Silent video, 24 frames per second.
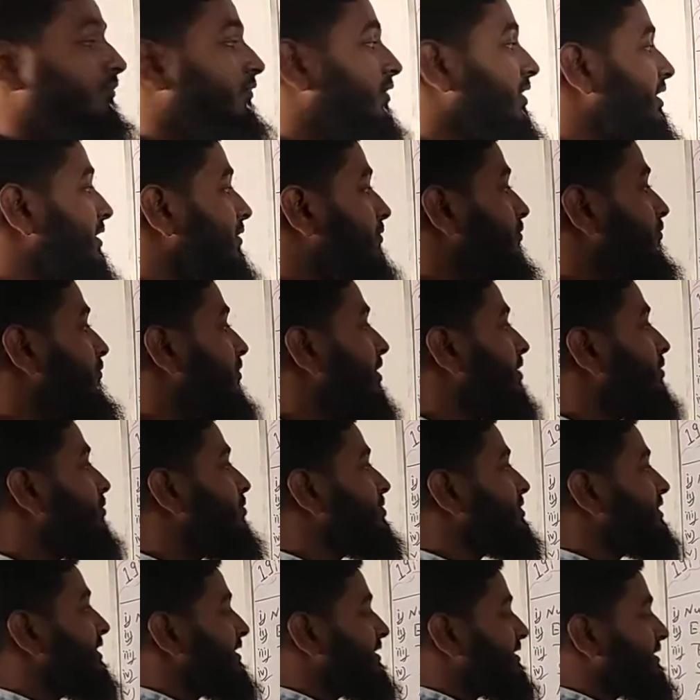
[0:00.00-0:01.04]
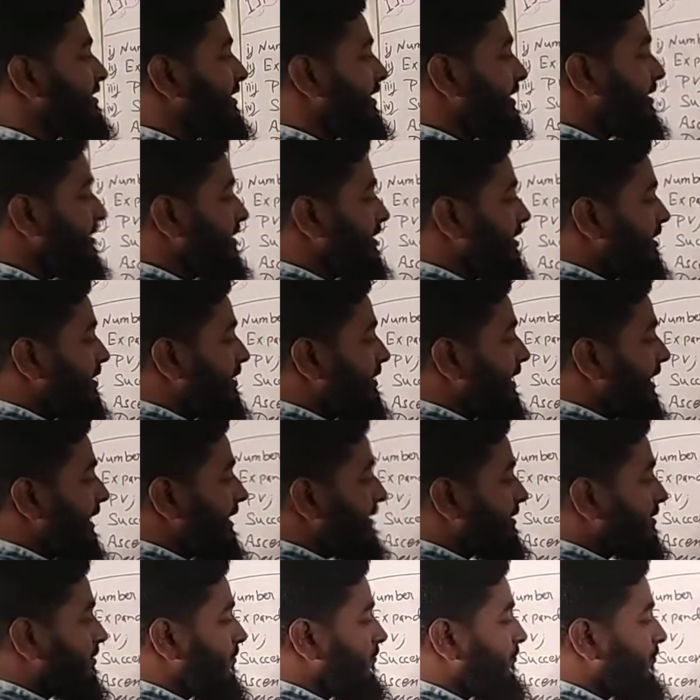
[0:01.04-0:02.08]
One question is there
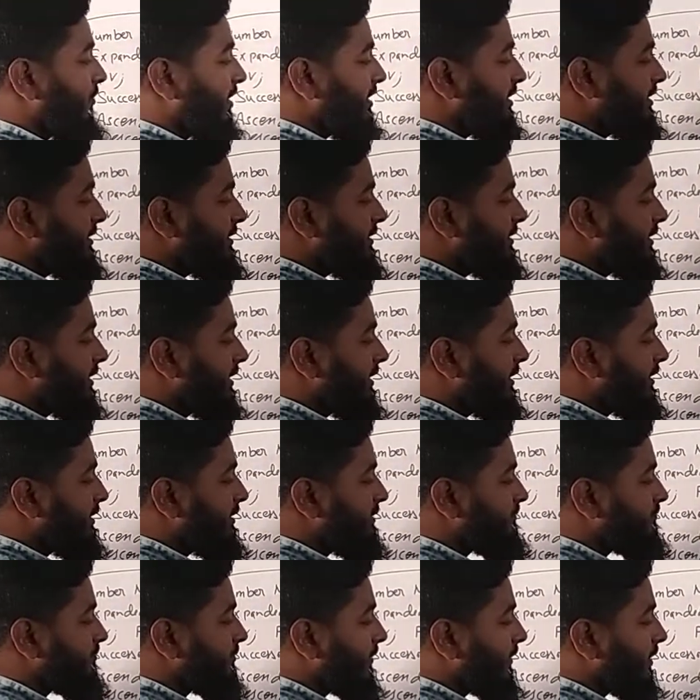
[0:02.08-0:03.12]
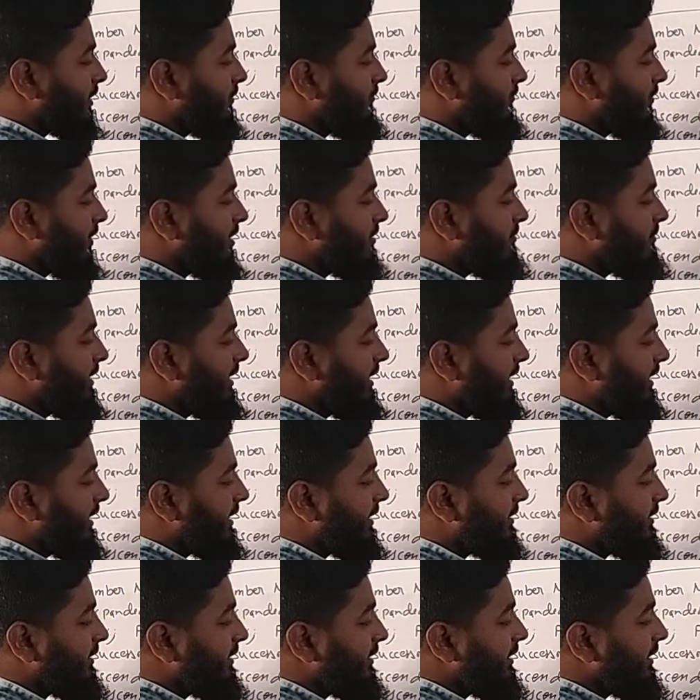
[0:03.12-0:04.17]
like 1
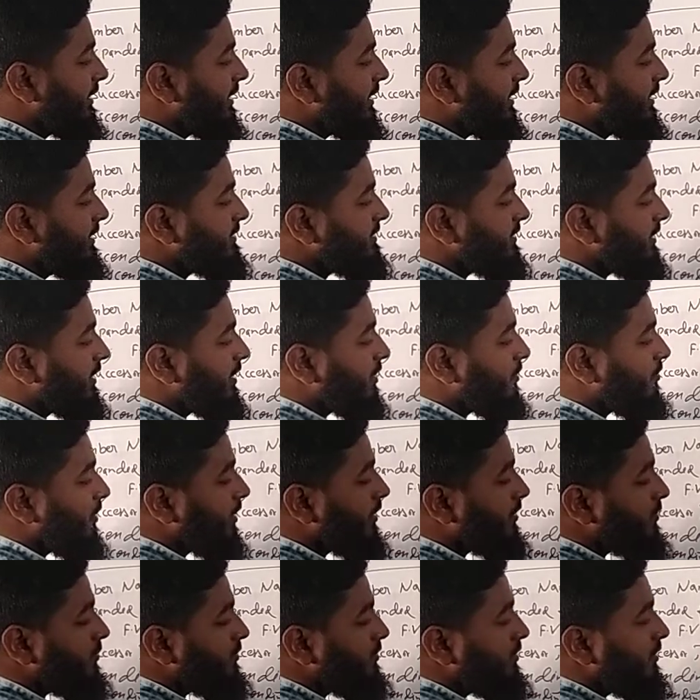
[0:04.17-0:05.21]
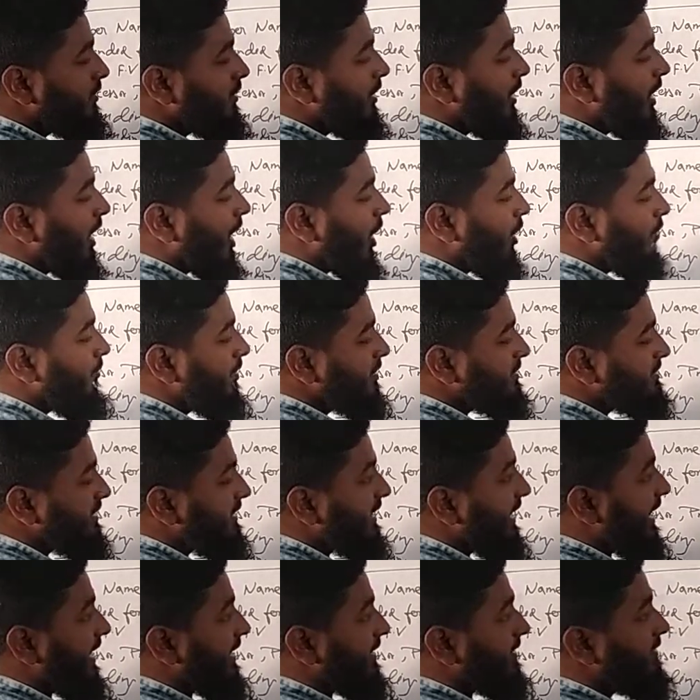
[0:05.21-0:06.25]
million is equal to how much
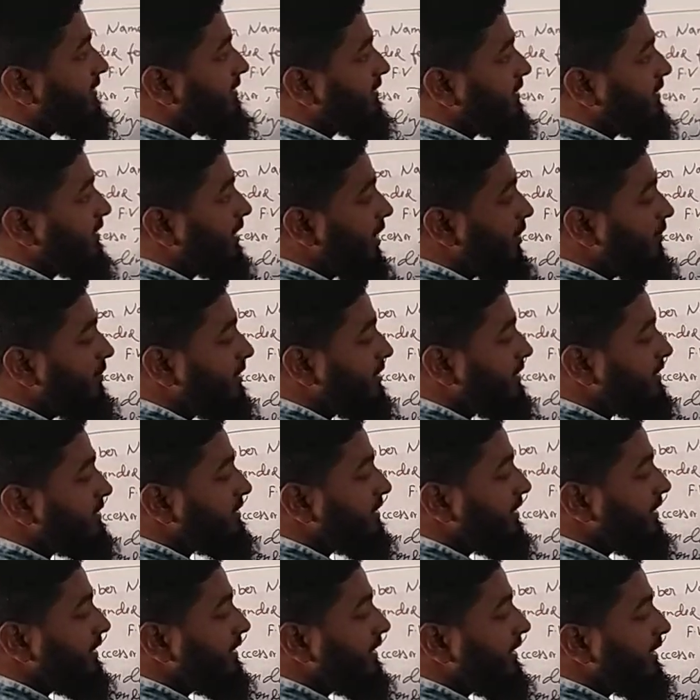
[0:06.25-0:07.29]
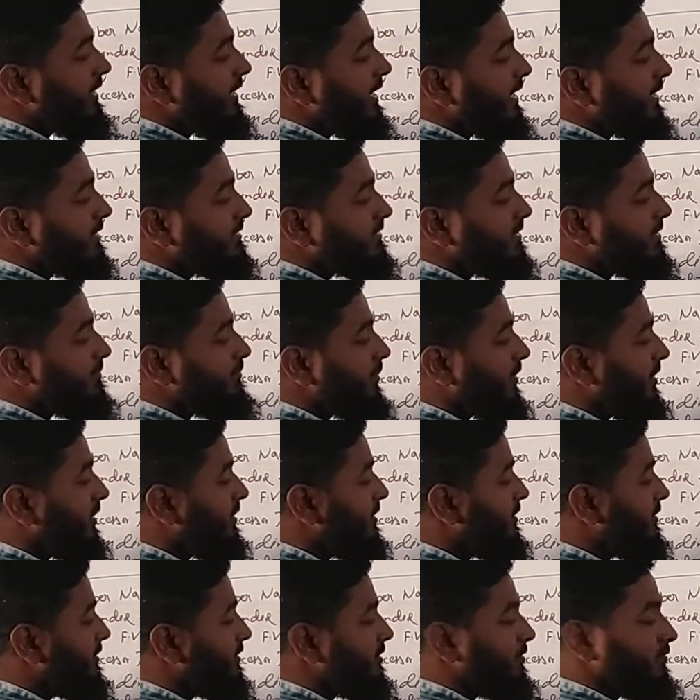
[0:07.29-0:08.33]
lakh. Now it is 10 lakh. Simple.
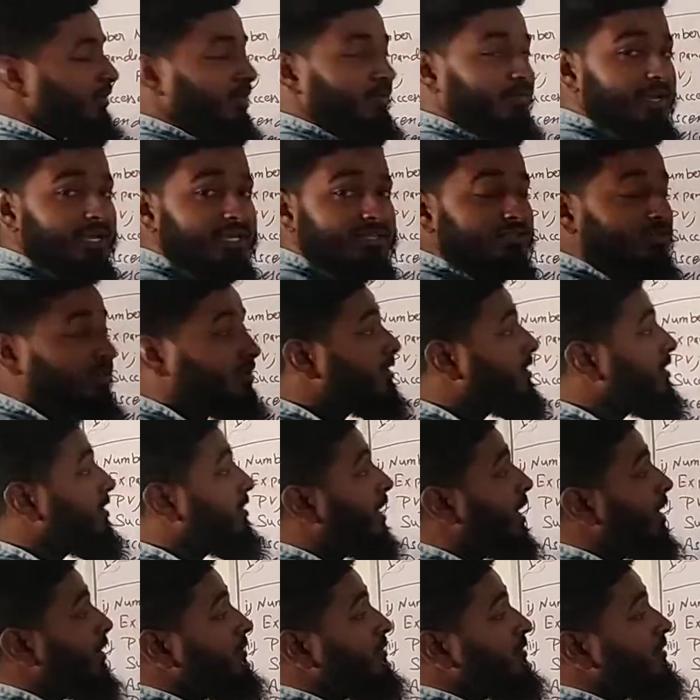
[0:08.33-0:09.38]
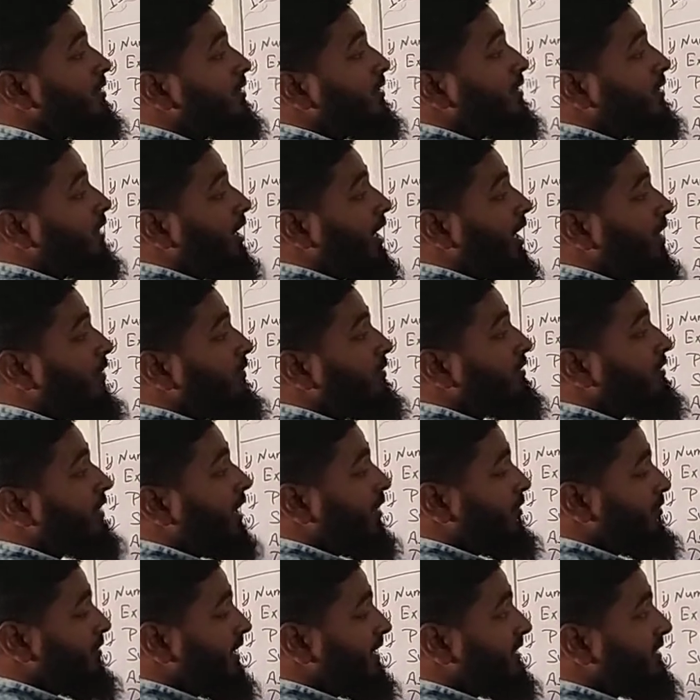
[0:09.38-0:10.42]
We have the answer. How
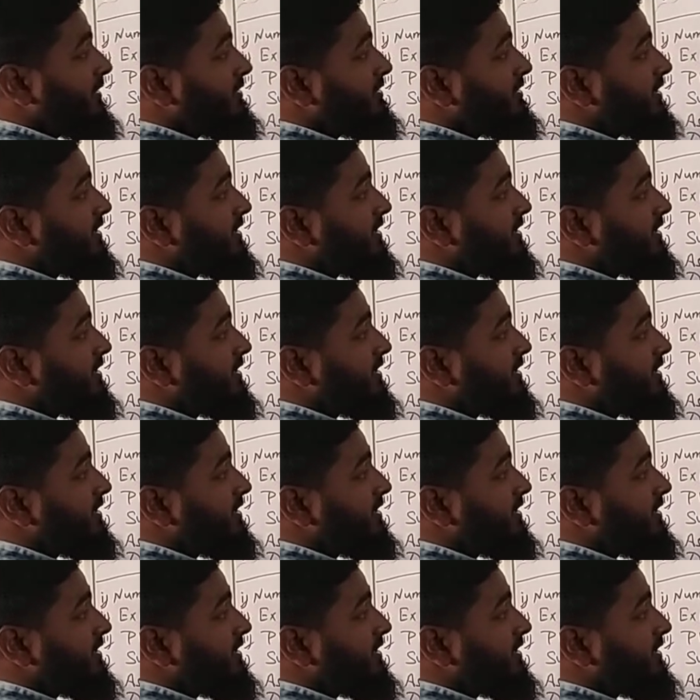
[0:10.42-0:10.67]
you get it?